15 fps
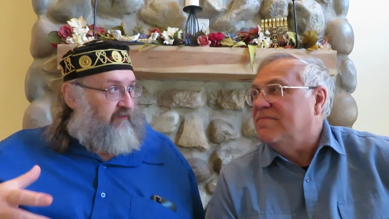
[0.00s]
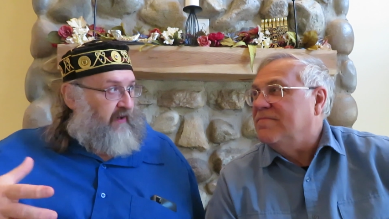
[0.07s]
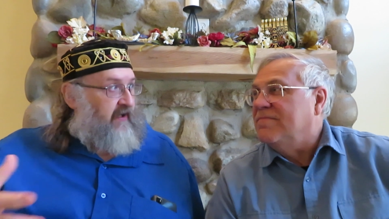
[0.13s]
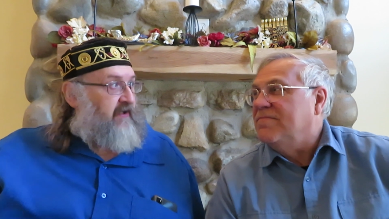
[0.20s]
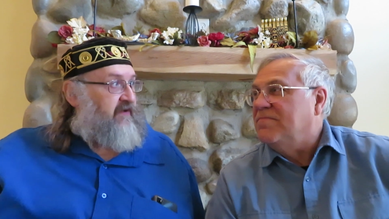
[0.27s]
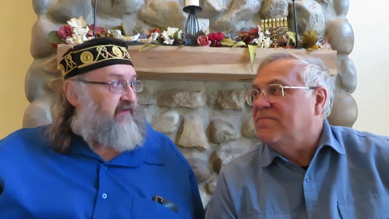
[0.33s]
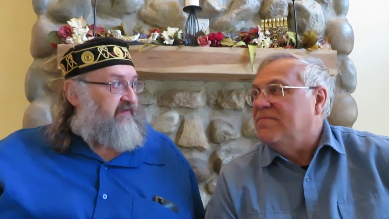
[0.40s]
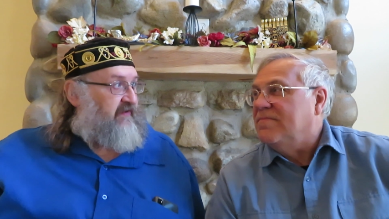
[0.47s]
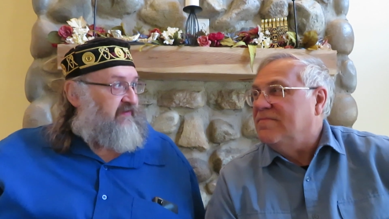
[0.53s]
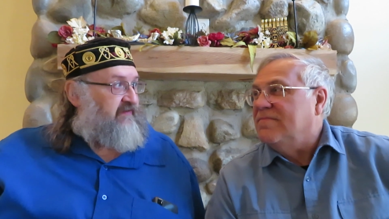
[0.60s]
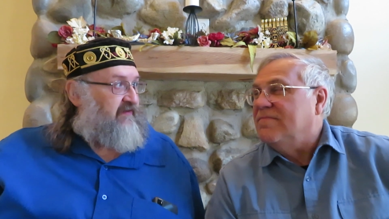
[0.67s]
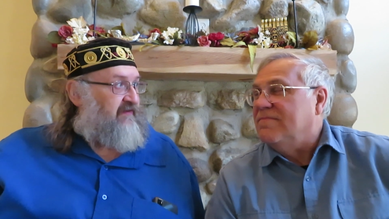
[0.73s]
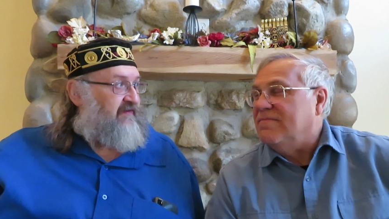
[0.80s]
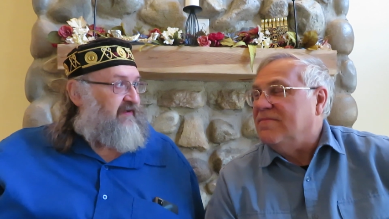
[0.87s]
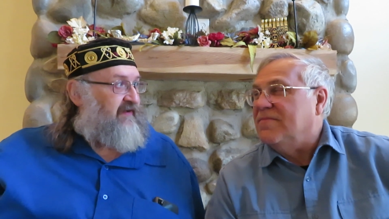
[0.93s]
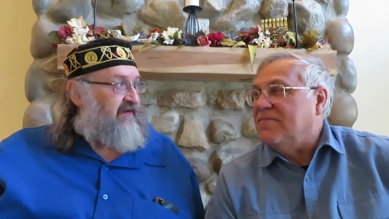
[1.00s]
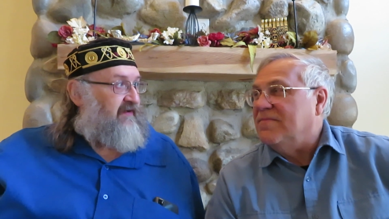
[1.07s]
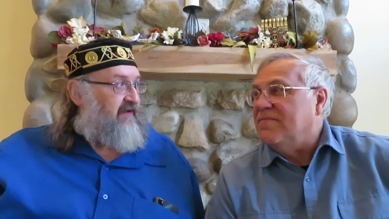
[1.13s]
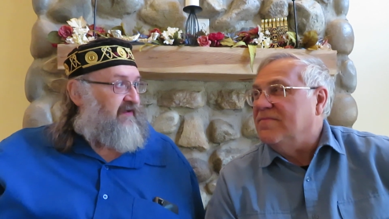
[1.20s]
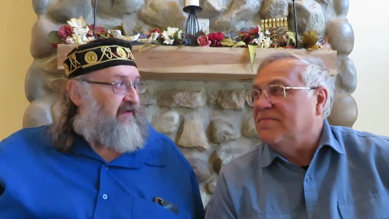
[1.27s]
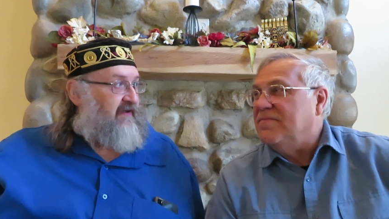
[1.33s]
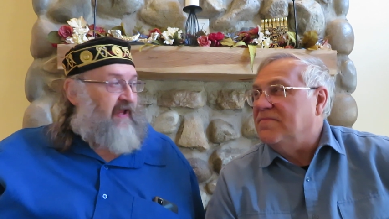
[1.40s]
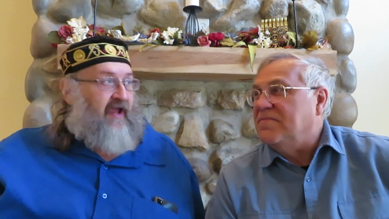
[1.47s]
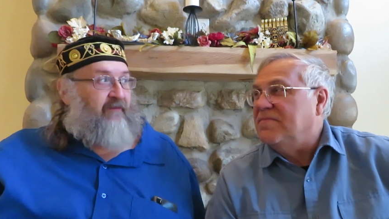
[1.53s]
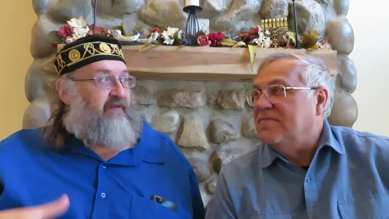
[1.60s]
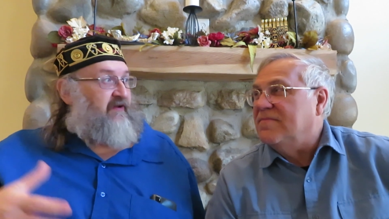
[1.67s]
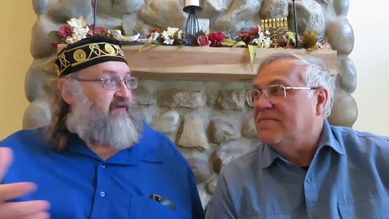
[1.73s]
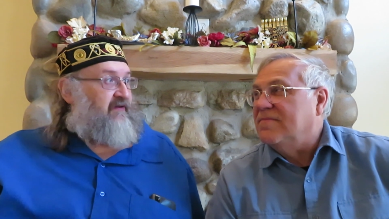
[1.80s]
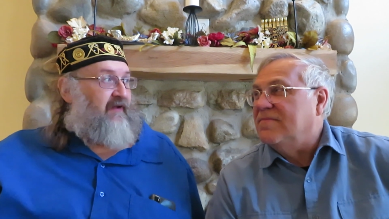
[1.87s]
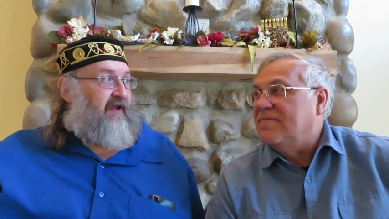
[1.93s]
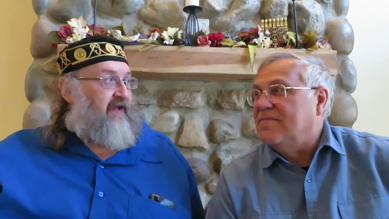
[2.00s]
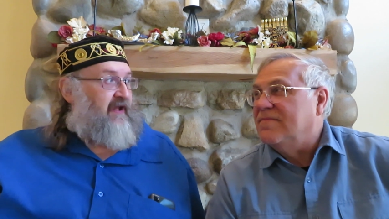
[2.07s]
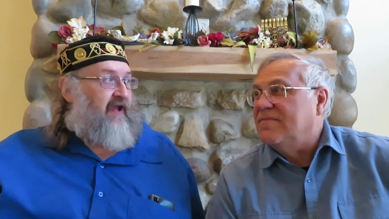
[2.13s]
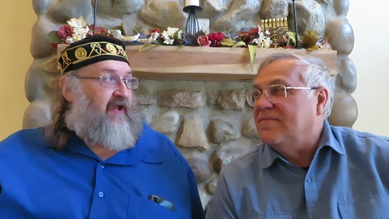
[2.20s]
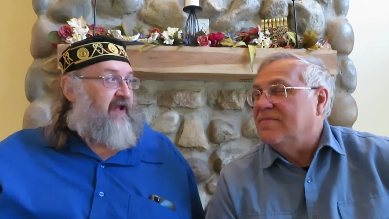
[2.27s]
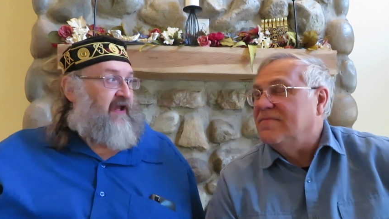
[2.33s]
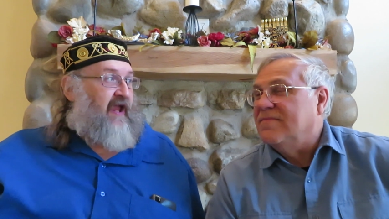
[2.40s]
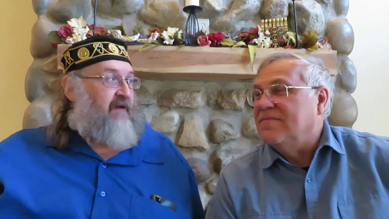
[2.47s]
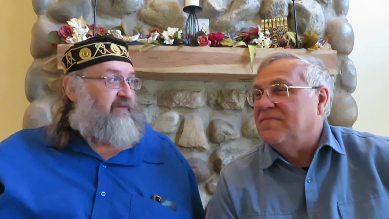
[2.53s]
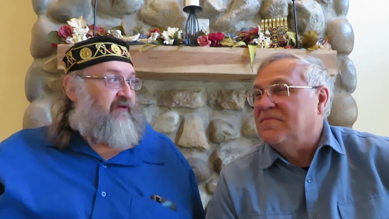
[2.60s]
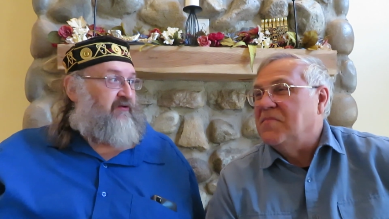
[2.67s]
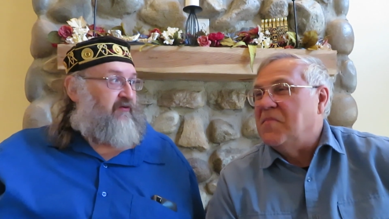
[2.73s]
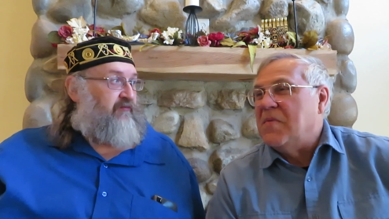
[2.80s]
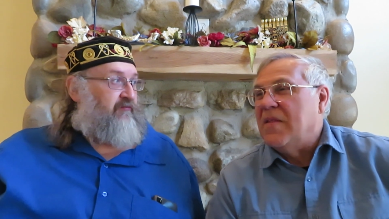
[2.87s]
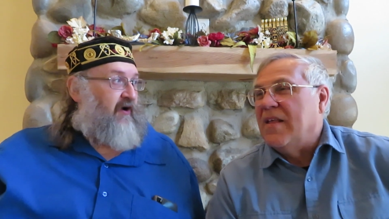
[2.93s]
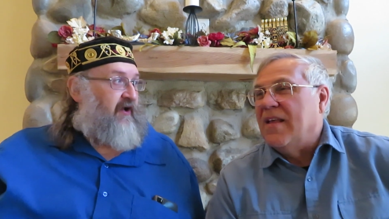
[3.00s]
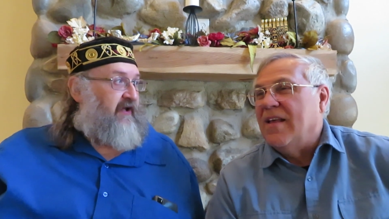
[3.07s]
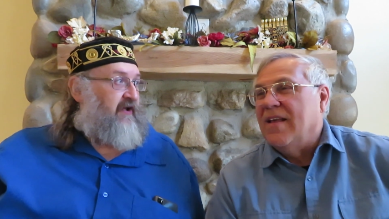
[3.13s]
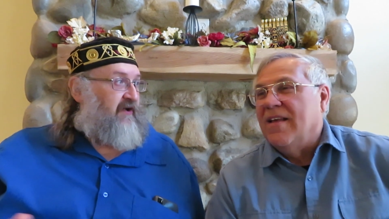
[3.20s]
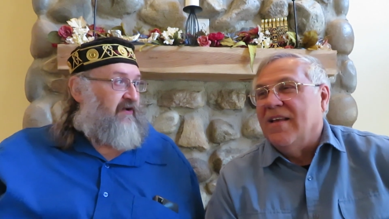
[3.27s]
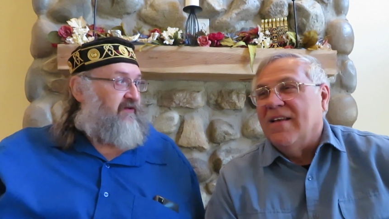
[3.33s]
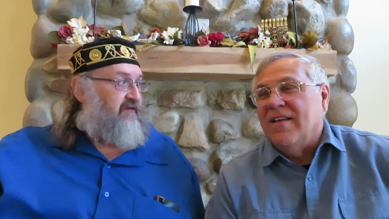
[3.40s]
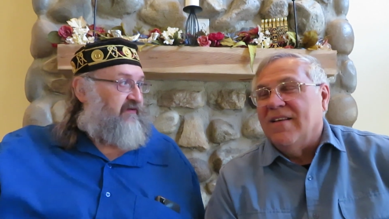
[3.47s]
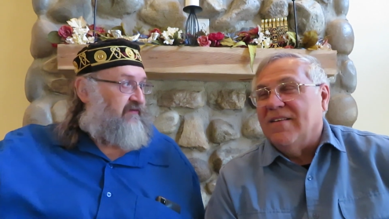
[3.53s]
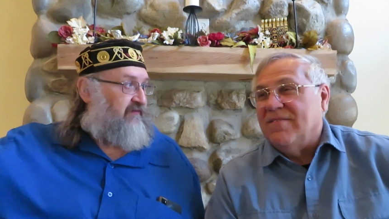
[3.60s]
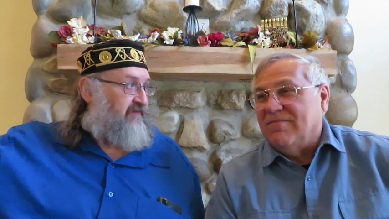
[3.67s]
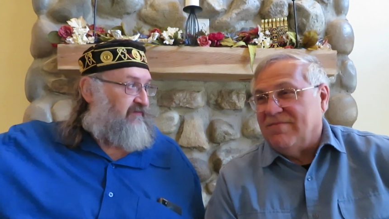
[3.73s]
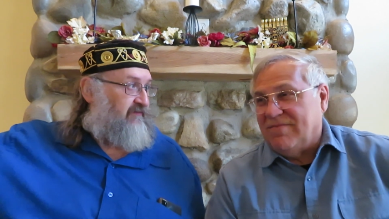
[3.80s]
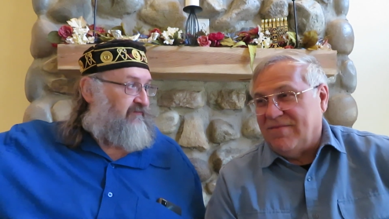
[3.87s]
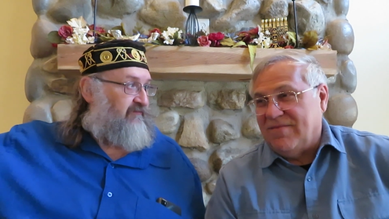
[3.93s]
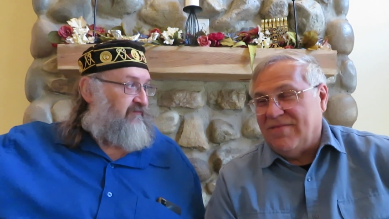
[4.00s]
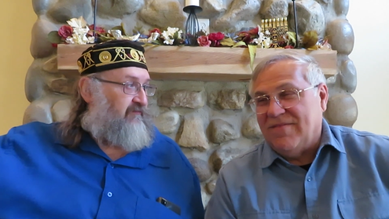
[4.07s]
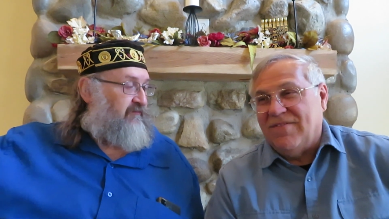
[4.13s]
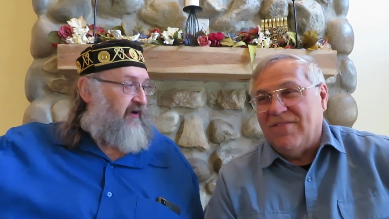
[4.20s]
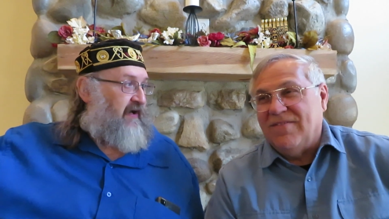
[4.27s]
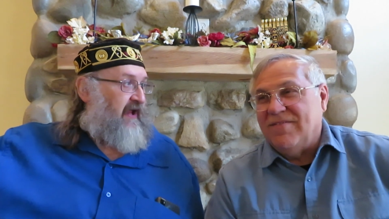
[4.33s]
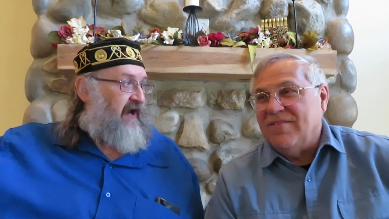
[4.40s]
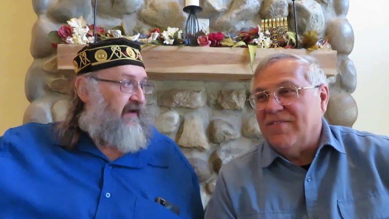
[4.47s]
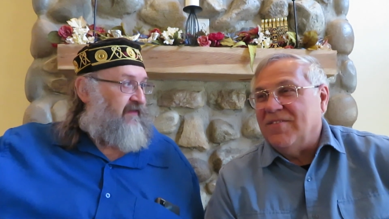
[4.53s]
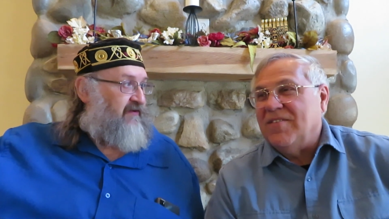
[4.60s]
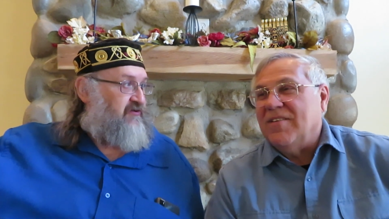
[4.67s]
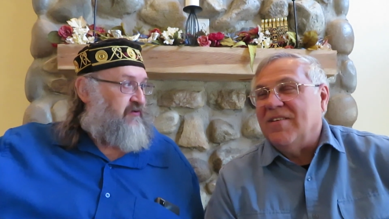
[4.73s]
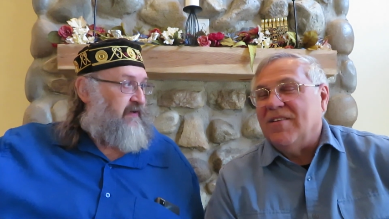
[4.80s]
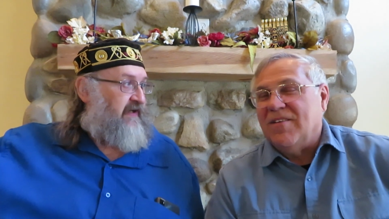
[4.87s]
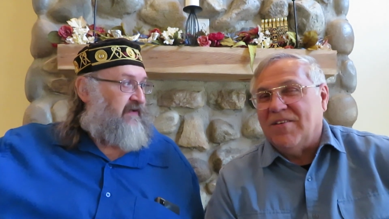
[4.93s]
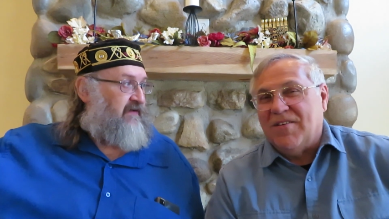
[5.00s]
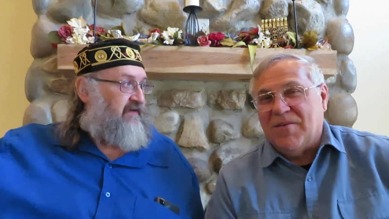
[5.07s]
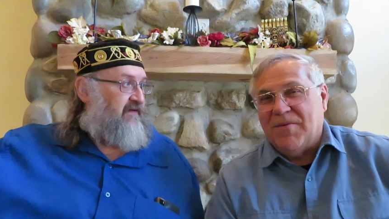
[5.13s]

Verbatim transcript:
Speaker 1: The right consistency. Mm-hmm. It can't be, it can't be too runny. It'll just run out of the joint.